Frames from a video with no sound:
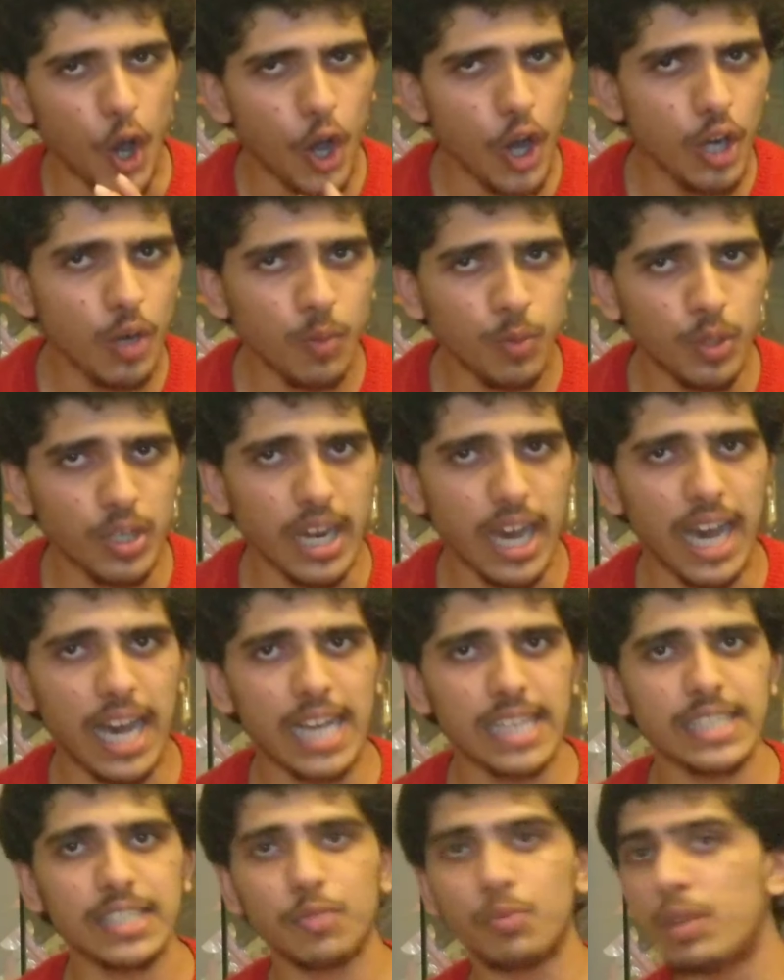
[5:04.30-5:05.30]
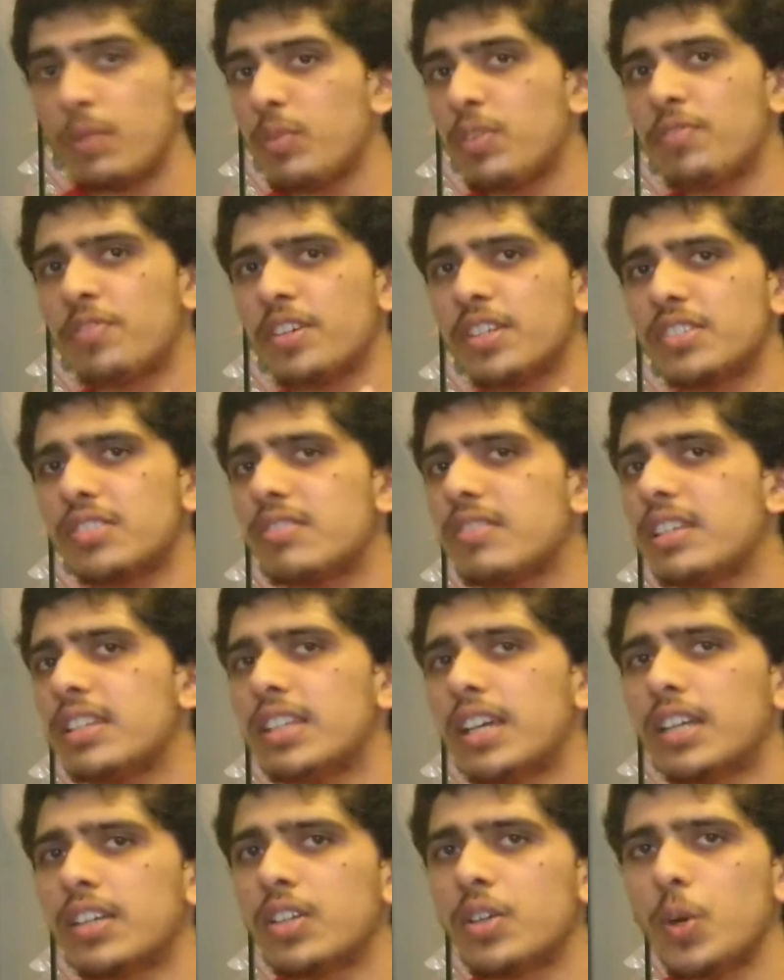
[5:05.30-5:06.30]
all would ask when we first read
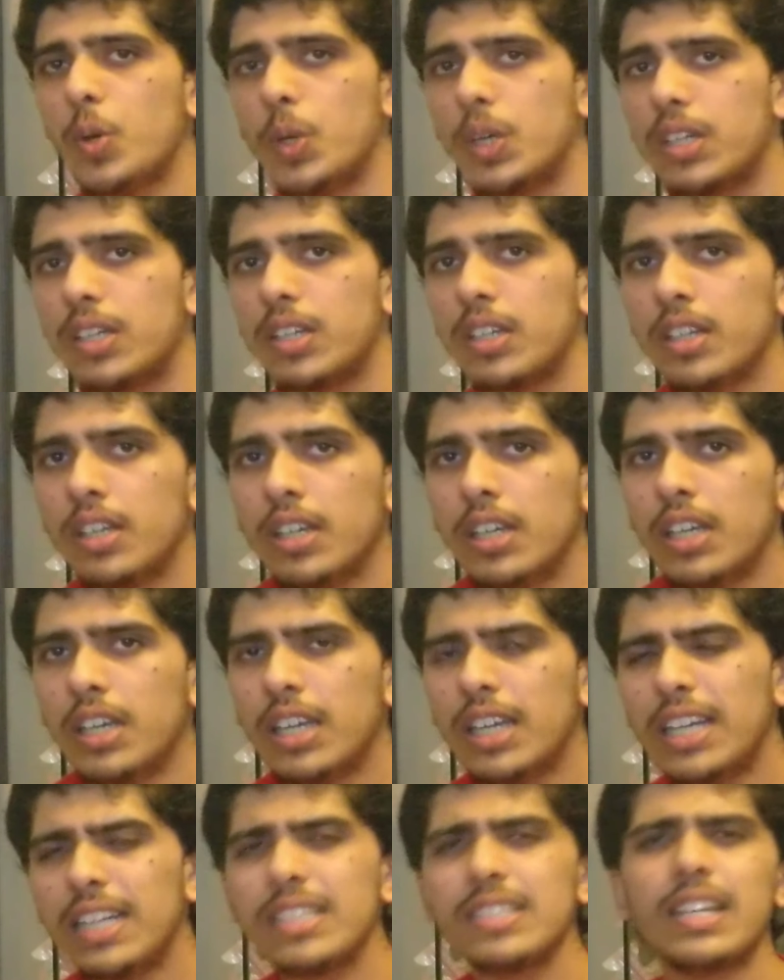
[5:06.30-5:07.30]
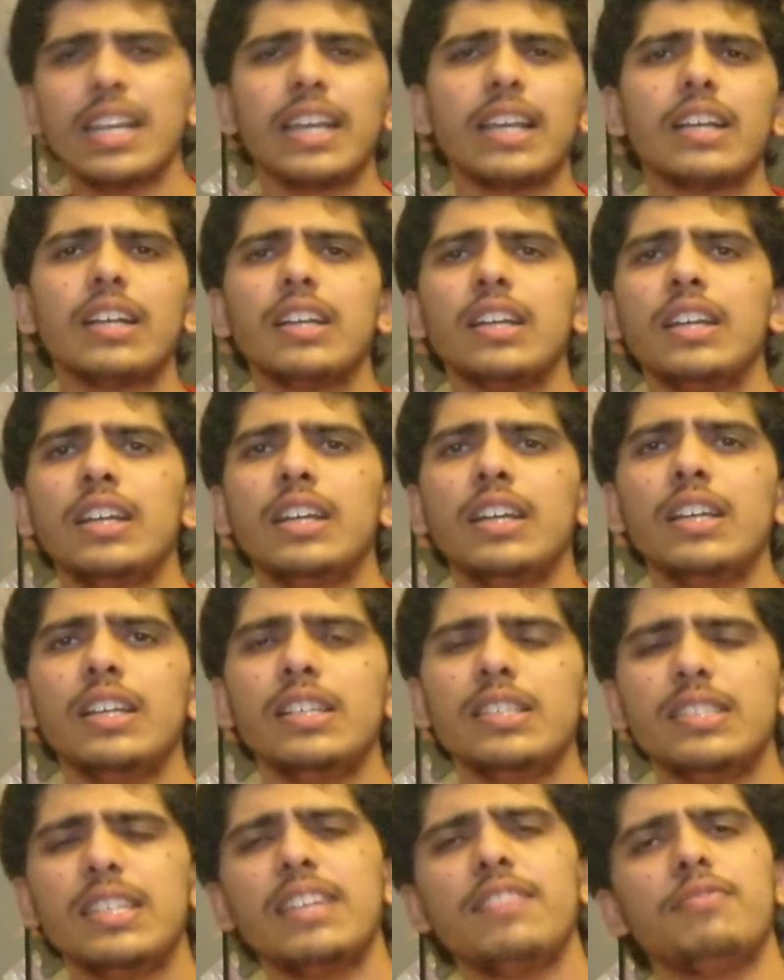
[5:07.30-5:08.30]
that quote. It is like,
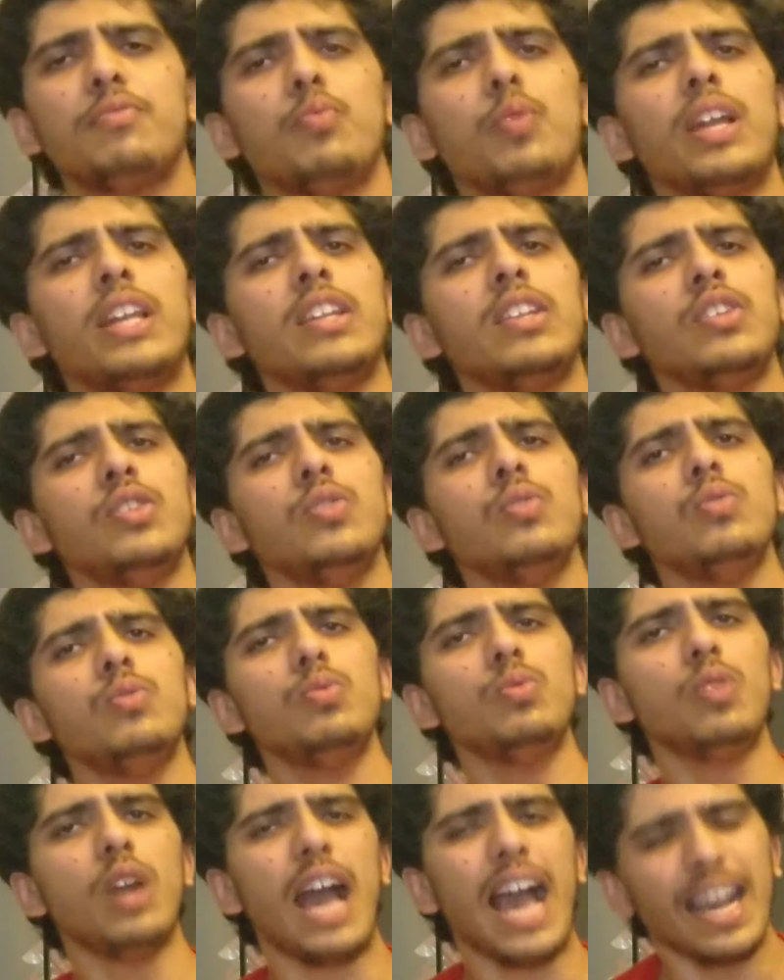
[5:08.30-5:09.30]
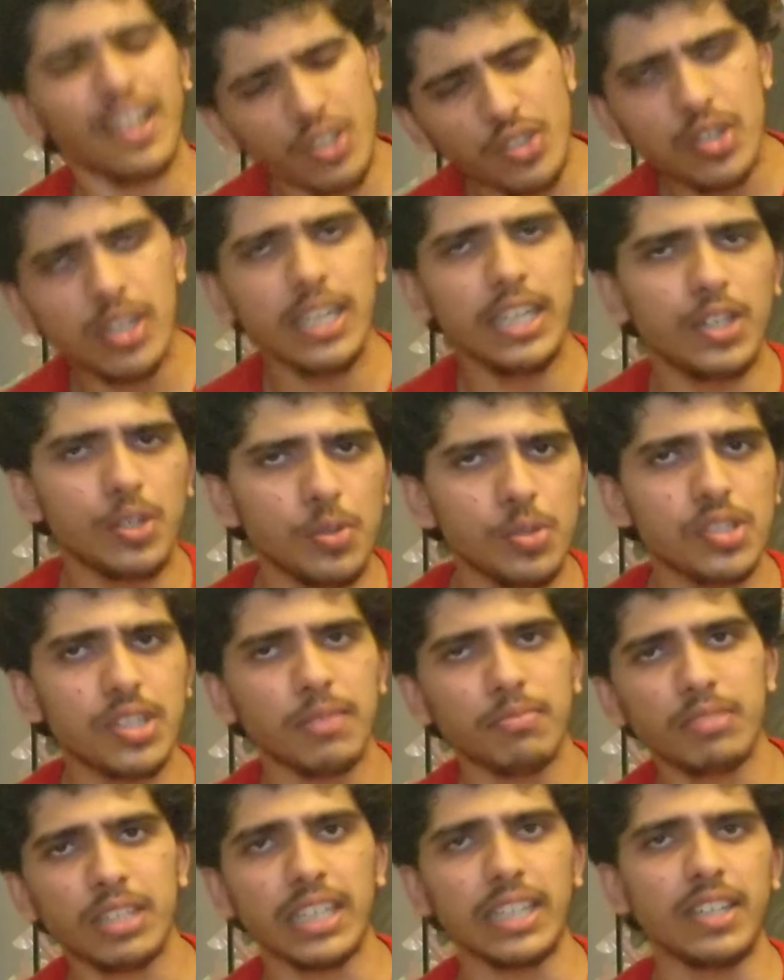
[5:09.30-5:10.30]
Steve, when you actually do
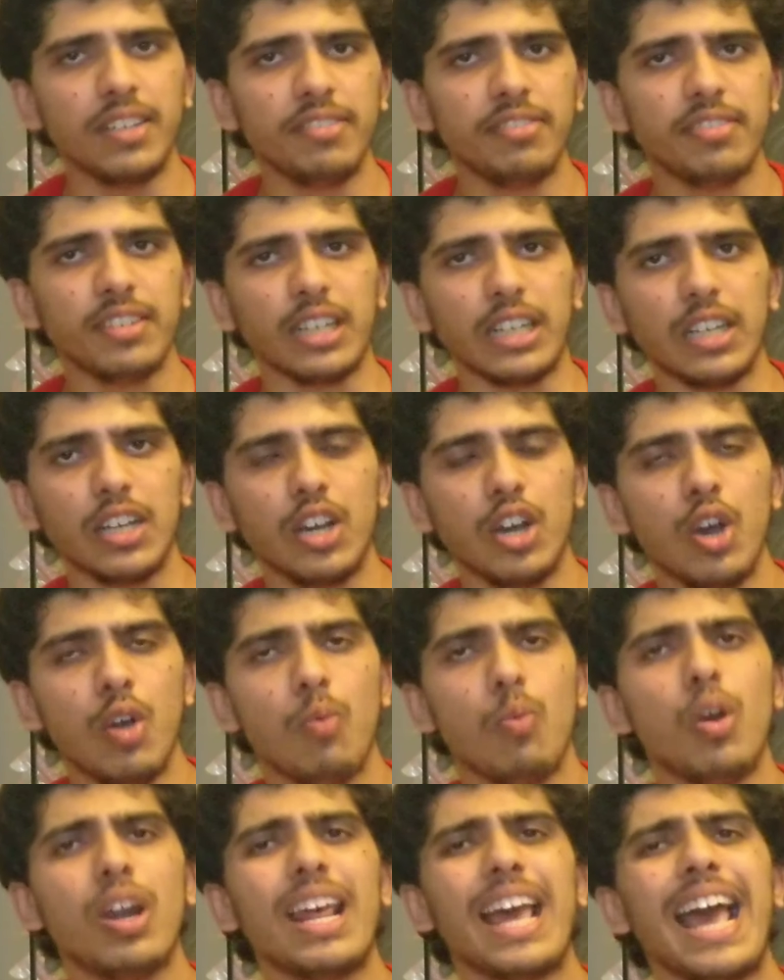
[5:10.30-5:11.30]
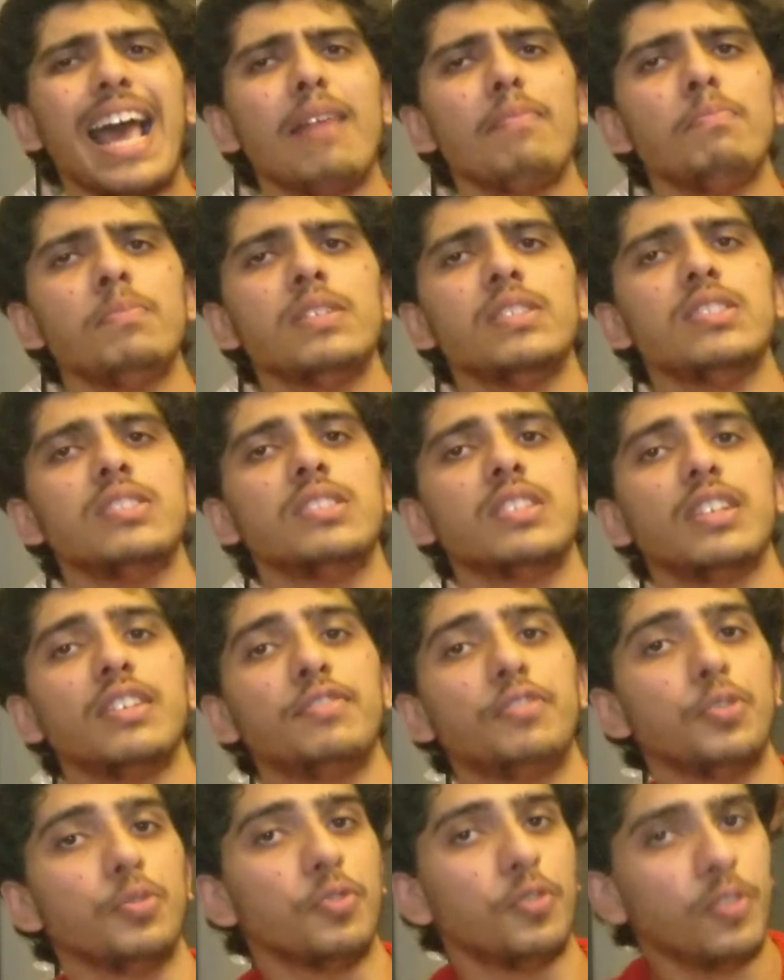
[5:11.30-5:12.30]
something different, what happens
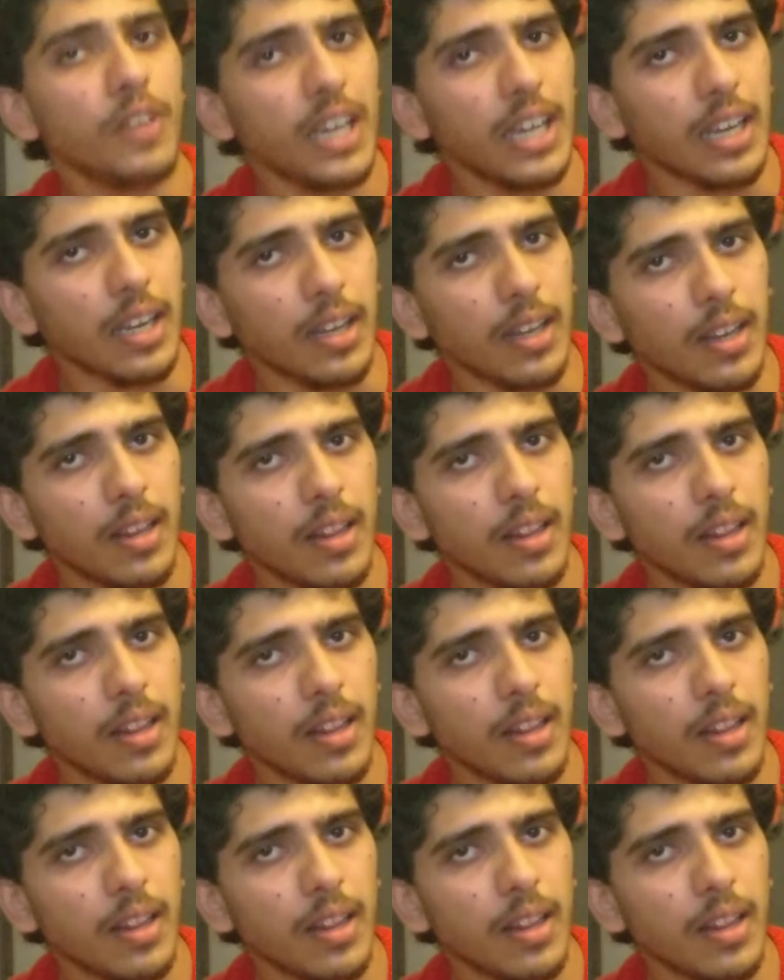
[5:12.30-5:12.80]
if you fail?